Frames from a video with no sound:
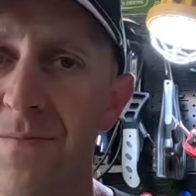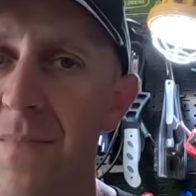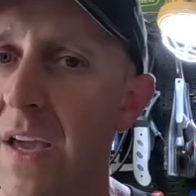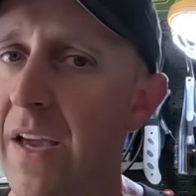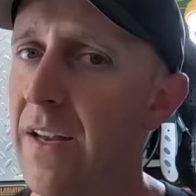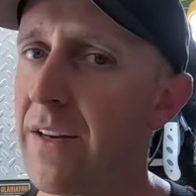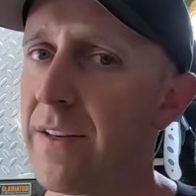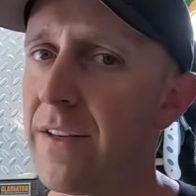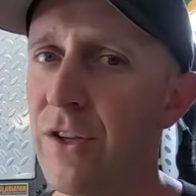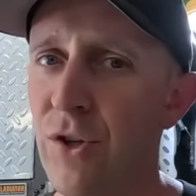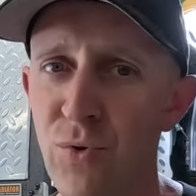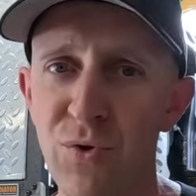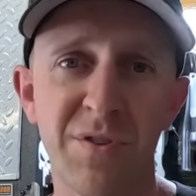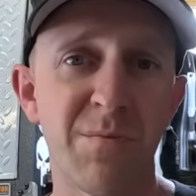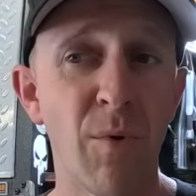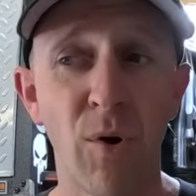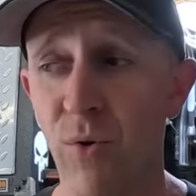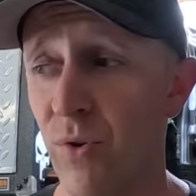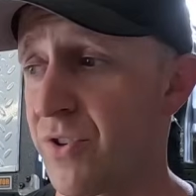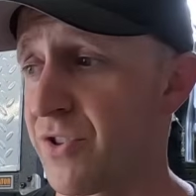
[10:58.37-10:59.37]
And used
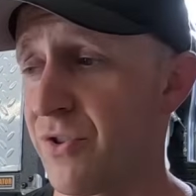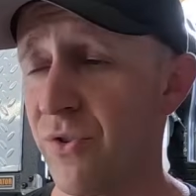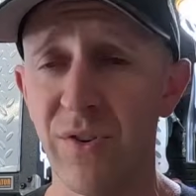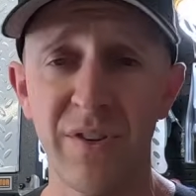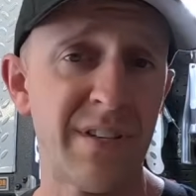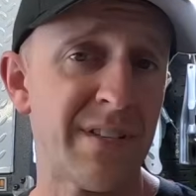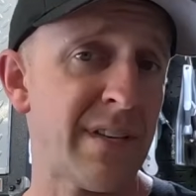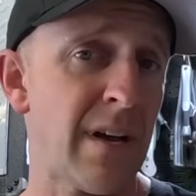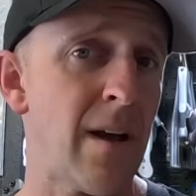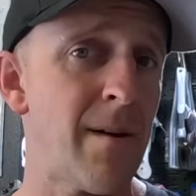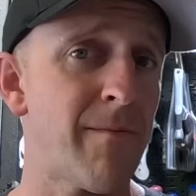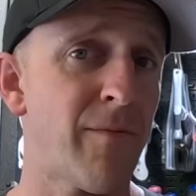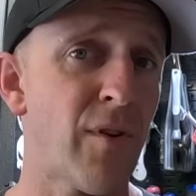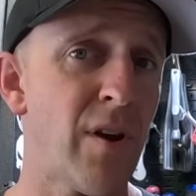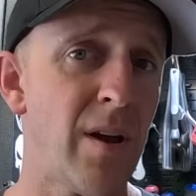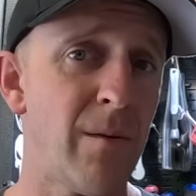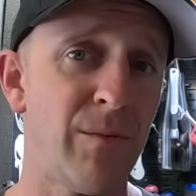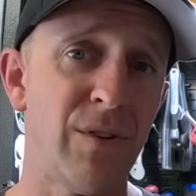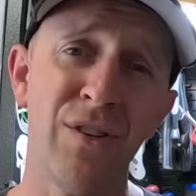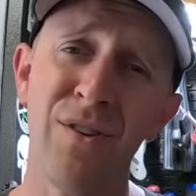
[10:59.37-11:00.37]
mowers during this time
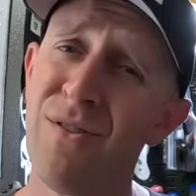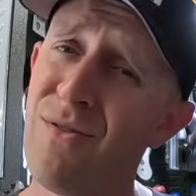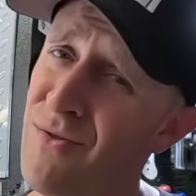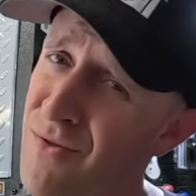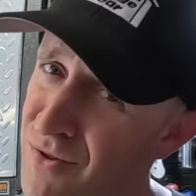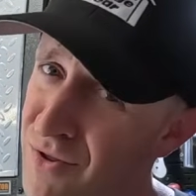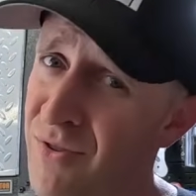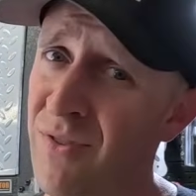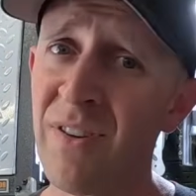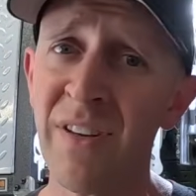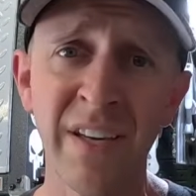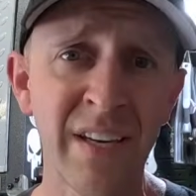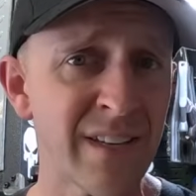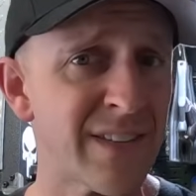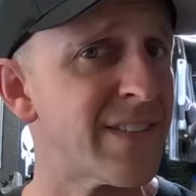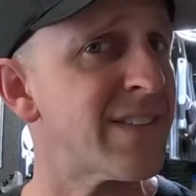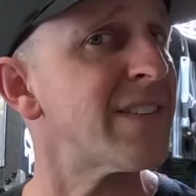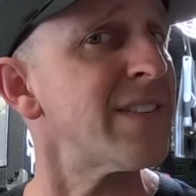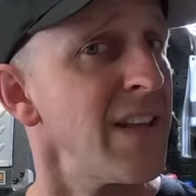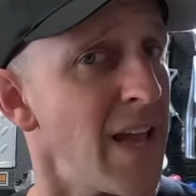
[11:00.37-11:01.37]
frame usually get
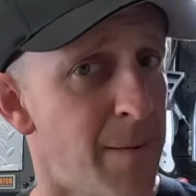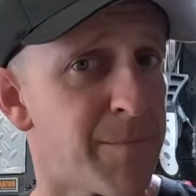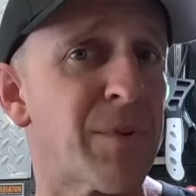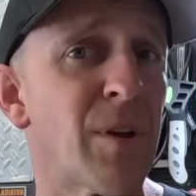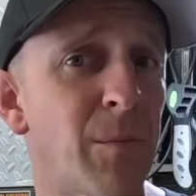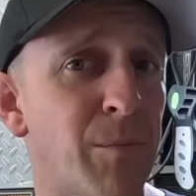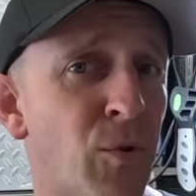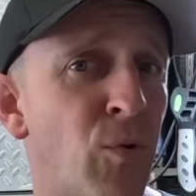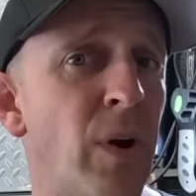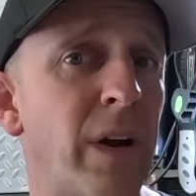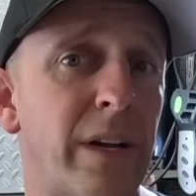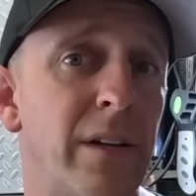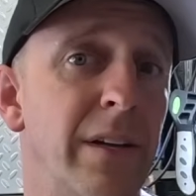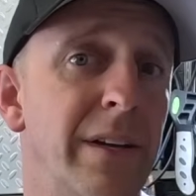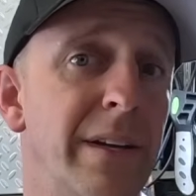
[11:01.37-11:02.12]
snapped up quickly.